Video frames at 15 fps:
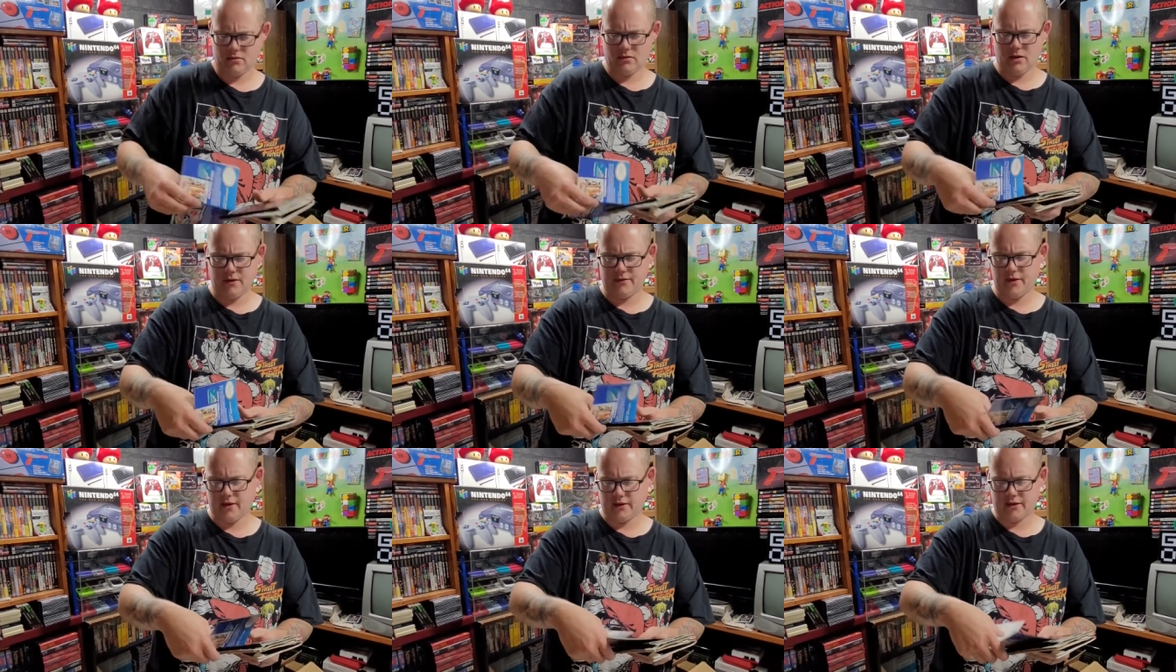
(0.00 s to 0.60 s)
I
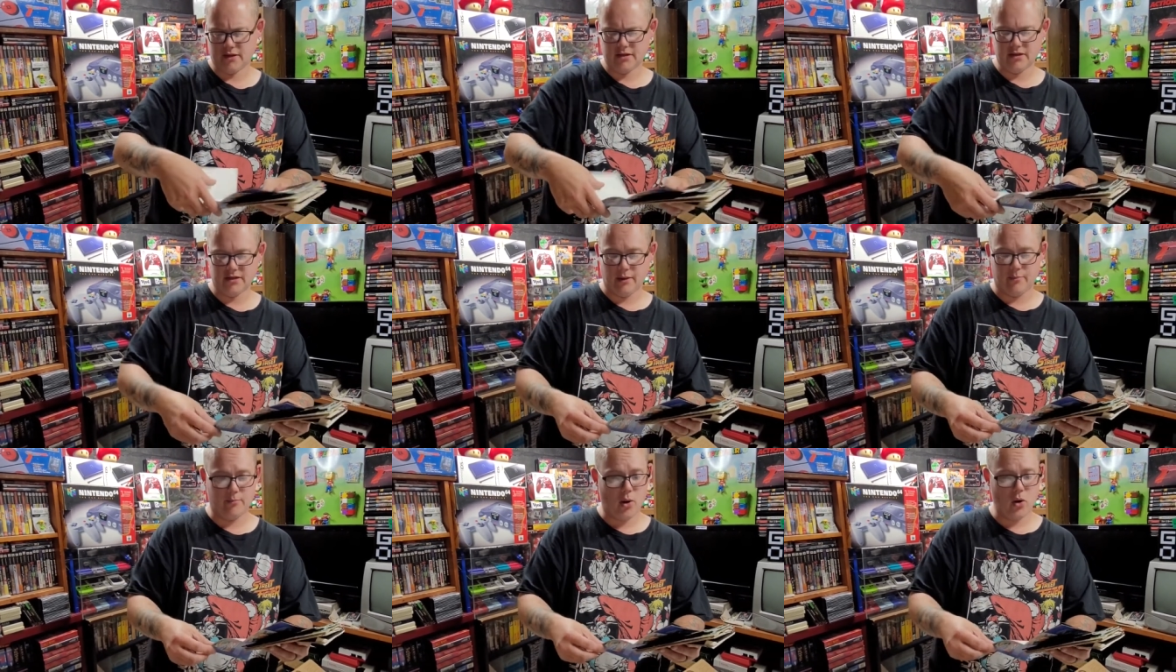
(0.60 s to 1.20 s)
think this is
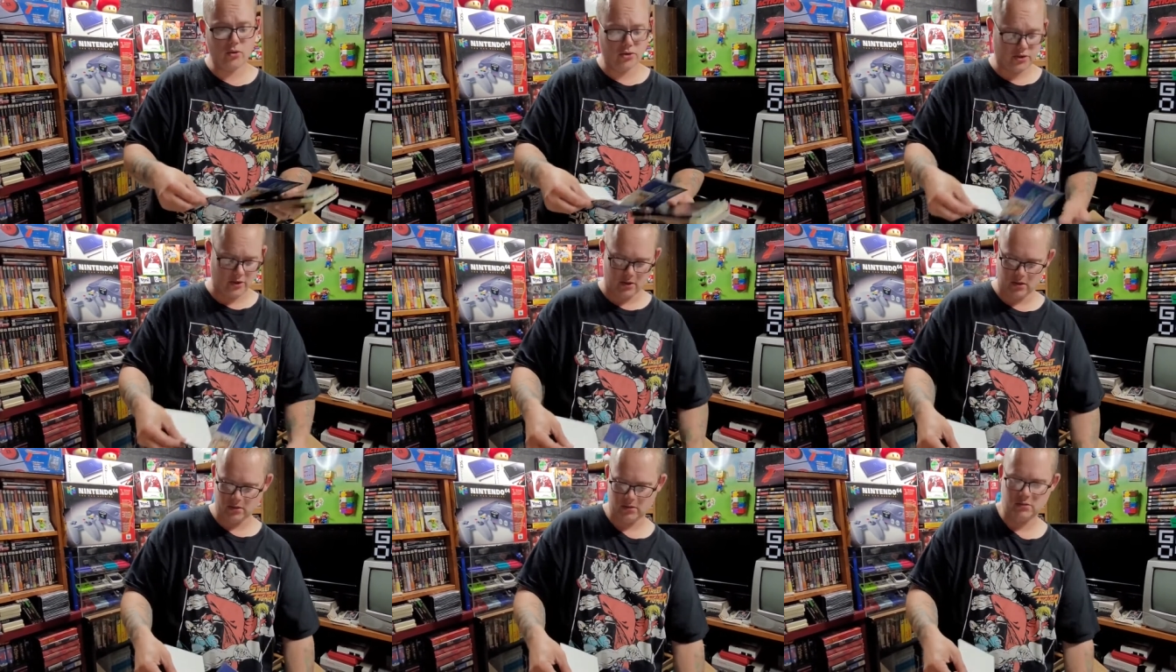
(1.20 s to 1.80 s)
a
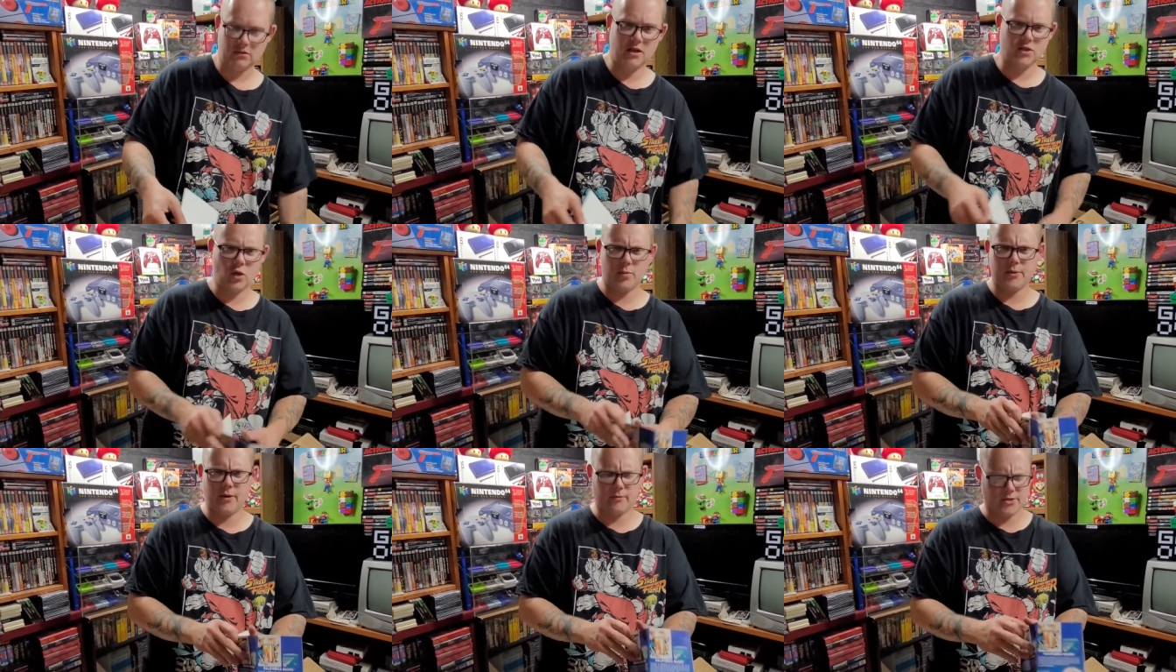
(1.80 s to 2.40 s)
poster. Let's
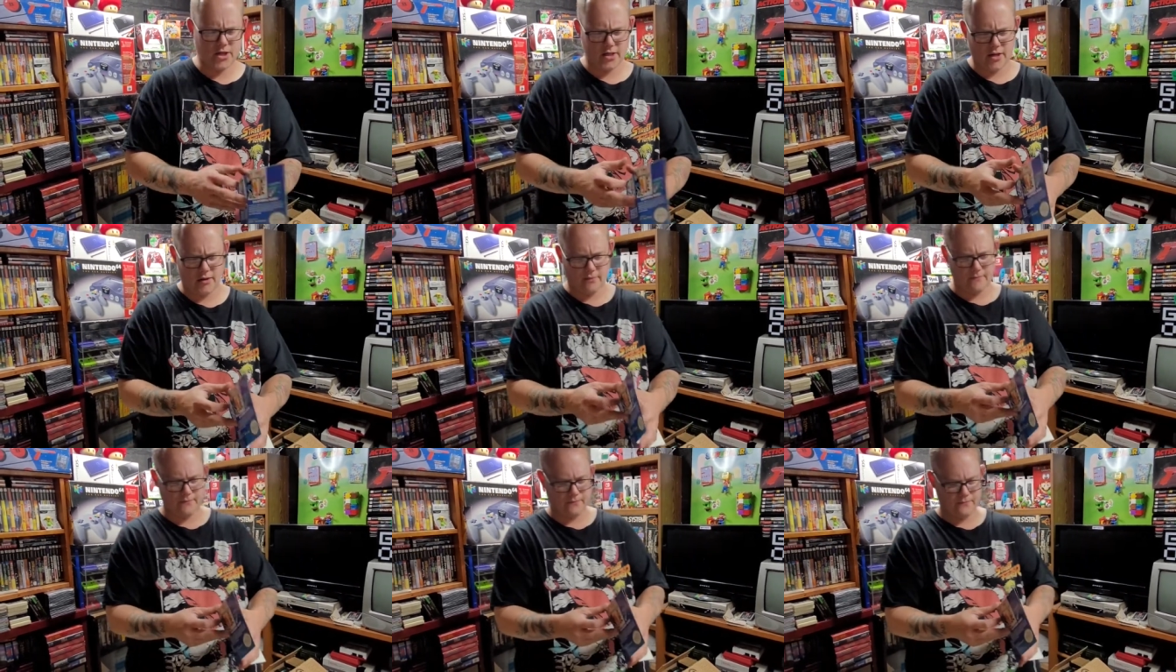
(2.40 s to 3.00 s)
open up, check it out.